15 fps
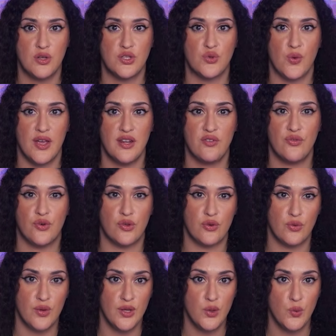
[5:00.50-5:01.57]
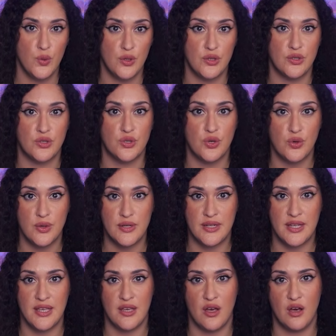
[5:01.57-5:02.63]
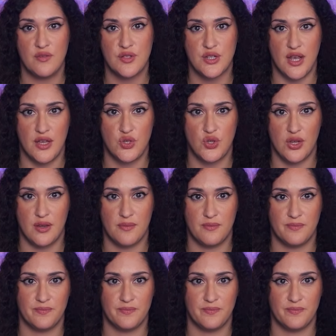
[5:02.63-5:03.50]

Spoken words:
is ready for the real-world scrutiny of staging.